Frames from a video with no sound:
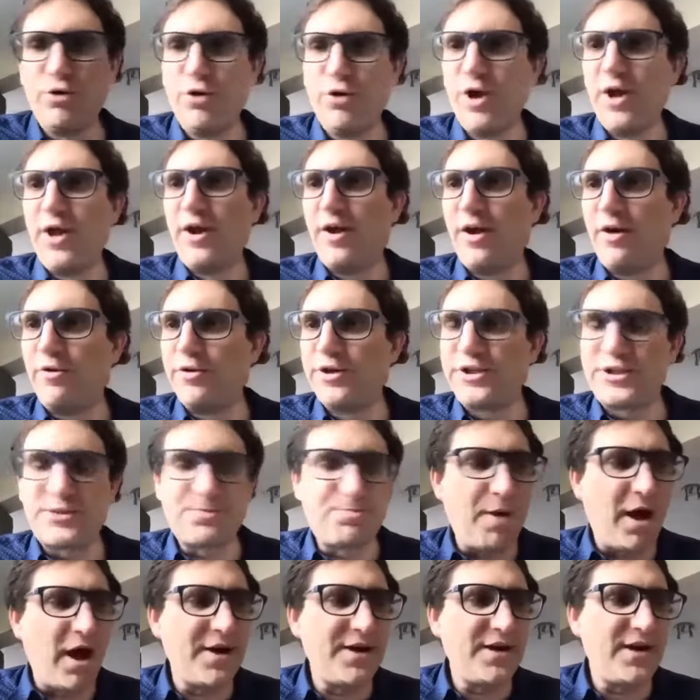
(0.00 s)

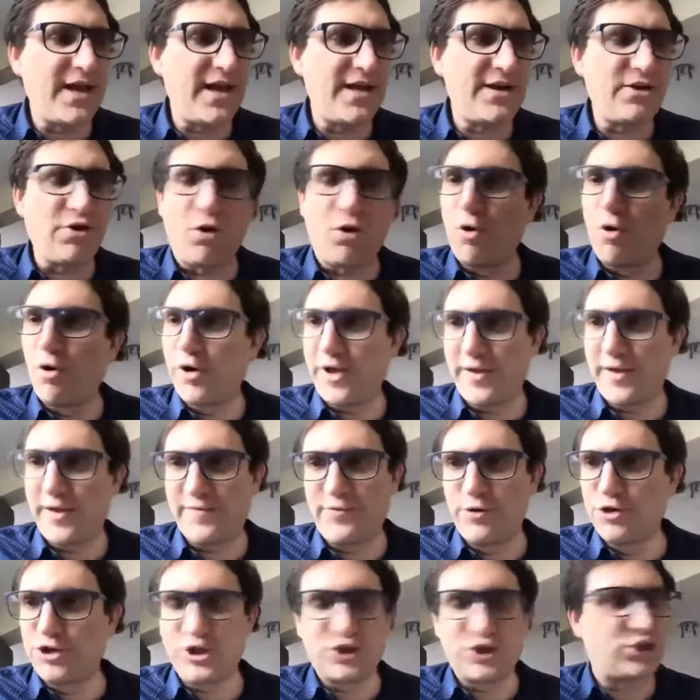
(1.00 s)
responded, or if you
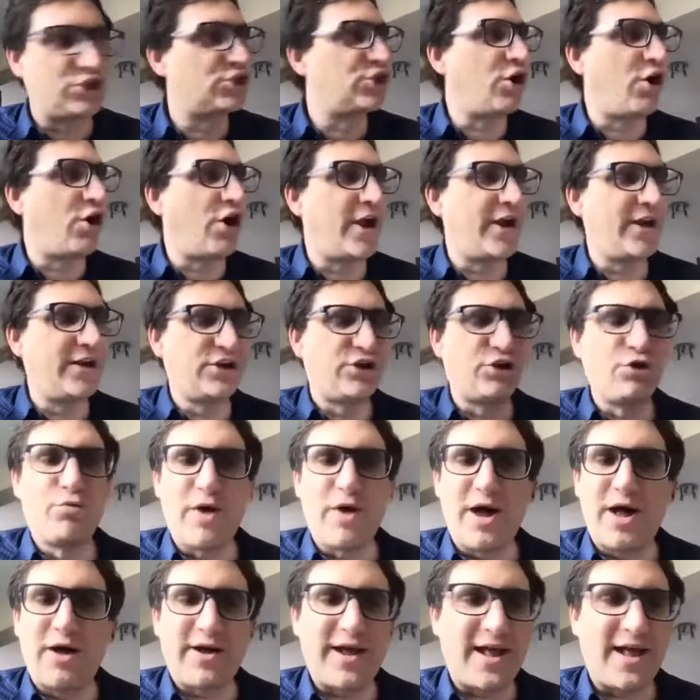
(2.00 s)
just joined, you're
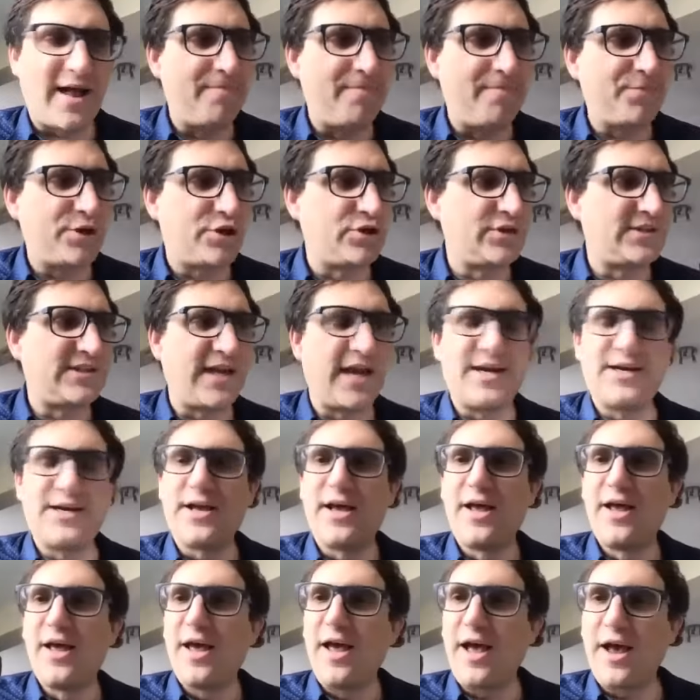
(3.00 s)
welcome to send
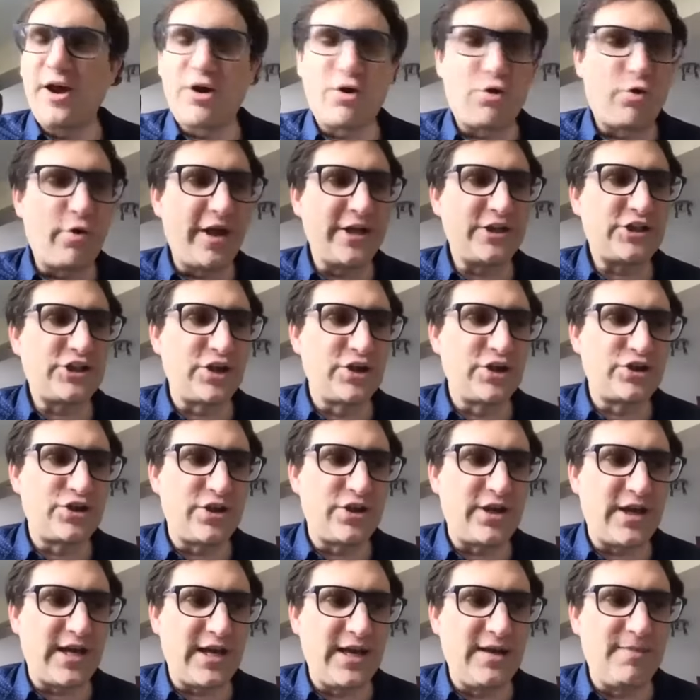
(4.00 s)
a question to the
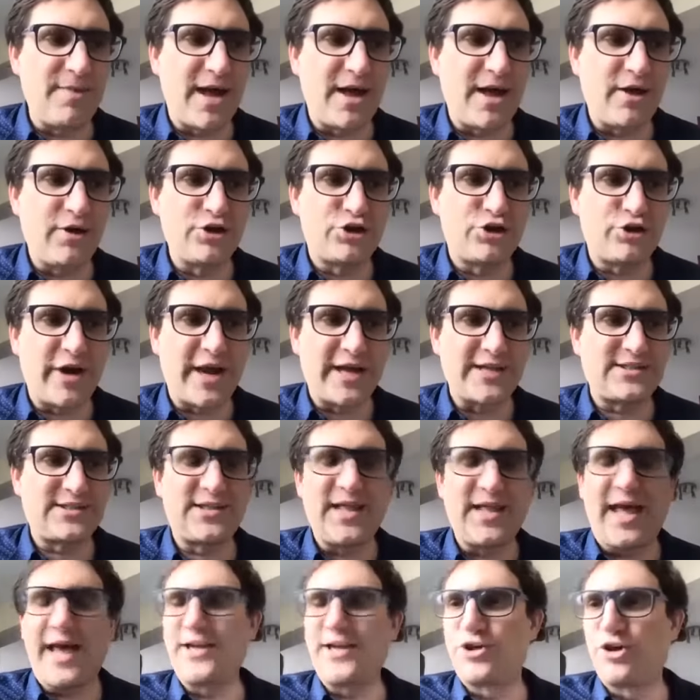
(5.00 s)
email address
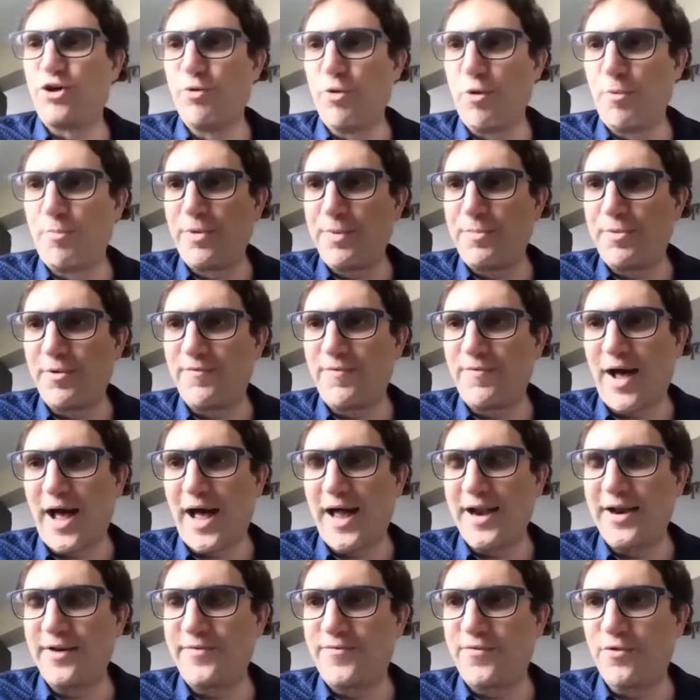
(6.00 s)
that you will be
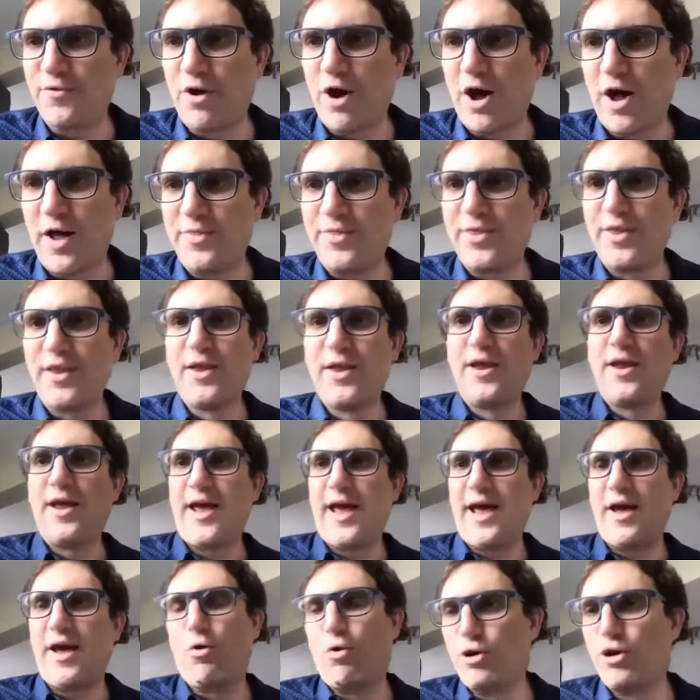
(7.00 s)
provided for on,
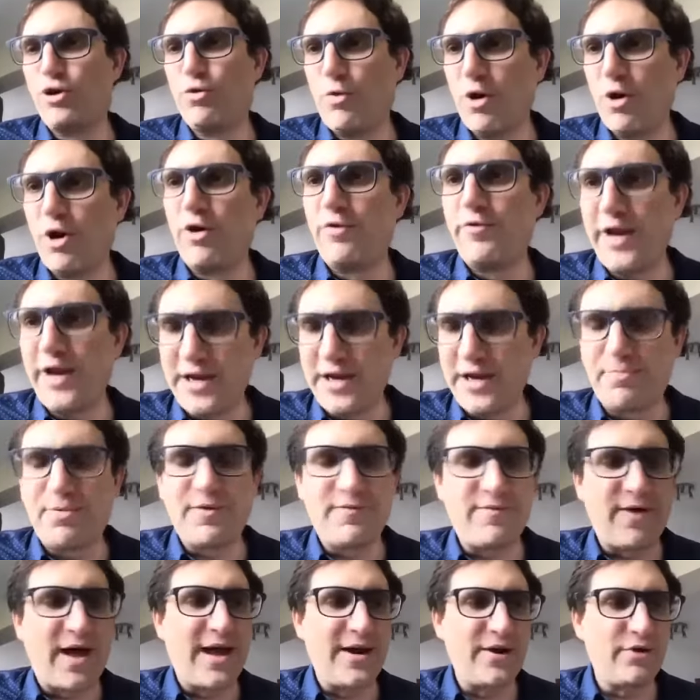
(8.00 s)
or you were already
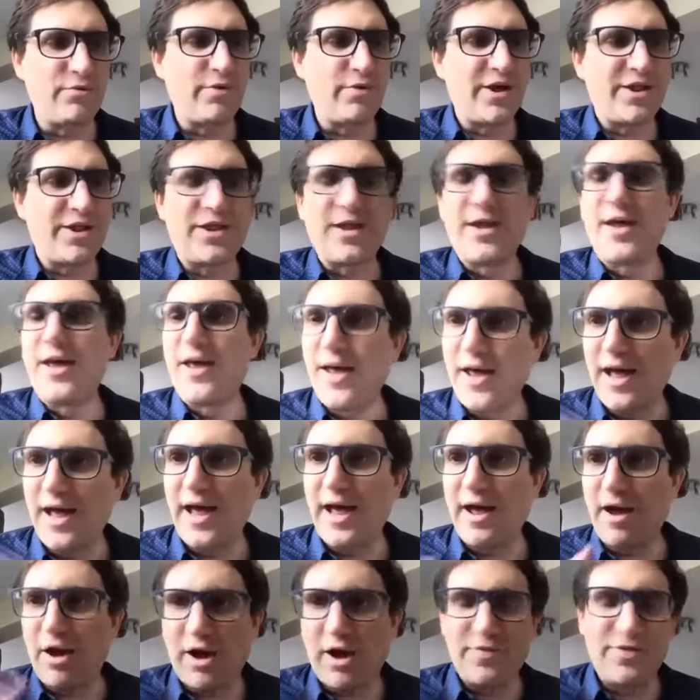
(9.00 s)
provided with
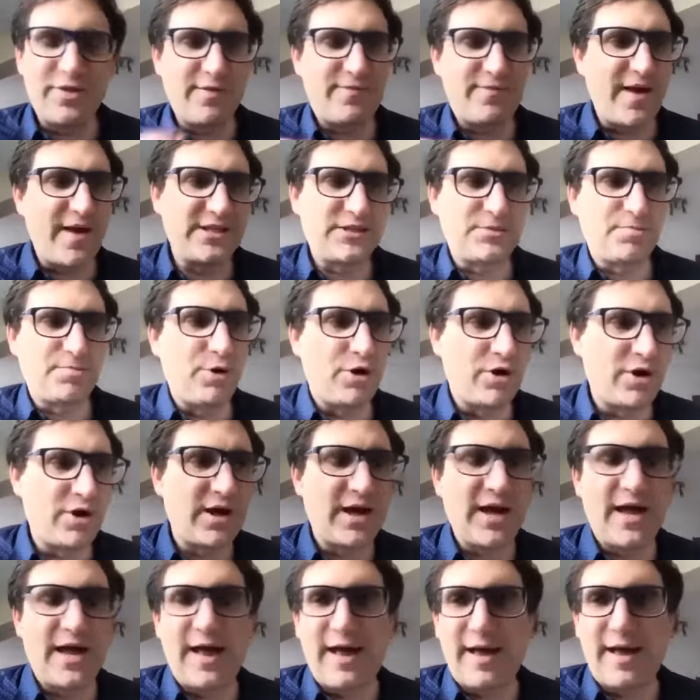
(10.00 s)
on the Facebook
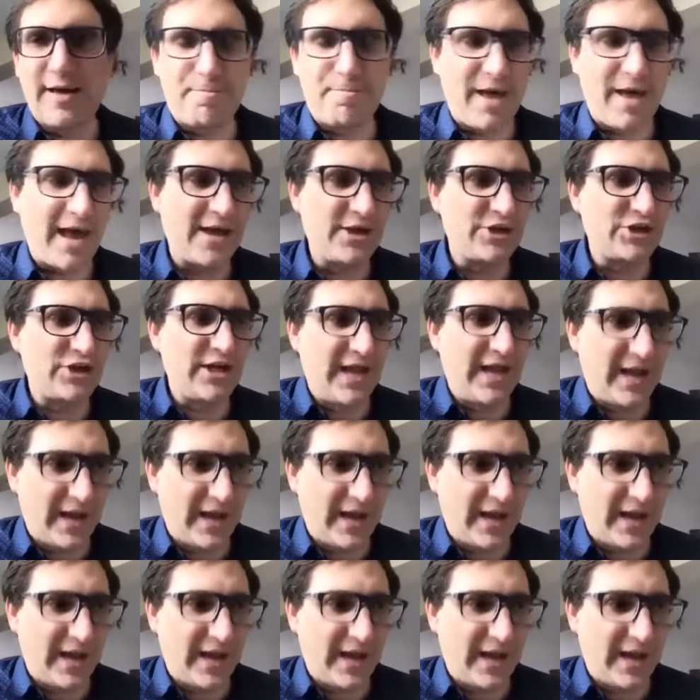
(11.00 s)
page link.